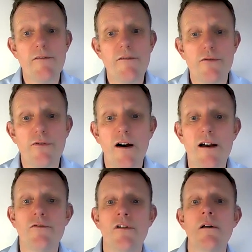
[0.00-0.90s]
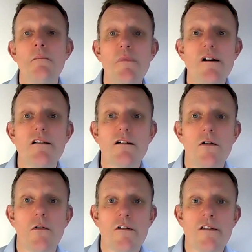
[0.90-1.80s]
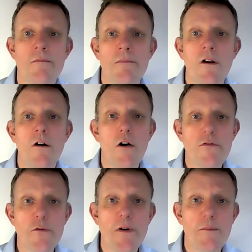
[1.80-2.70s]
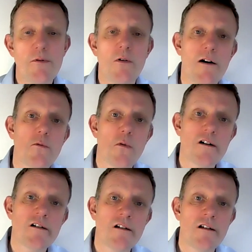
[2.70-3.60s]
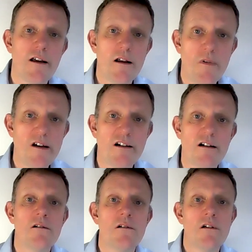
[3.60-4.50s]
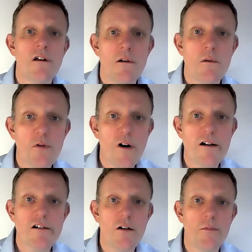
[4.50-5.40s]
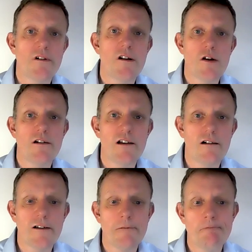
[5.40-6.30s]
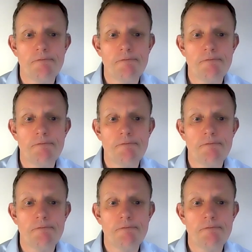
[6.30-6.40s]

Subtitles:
level 5 media course or for people who have worked in media prior to coming to GTI.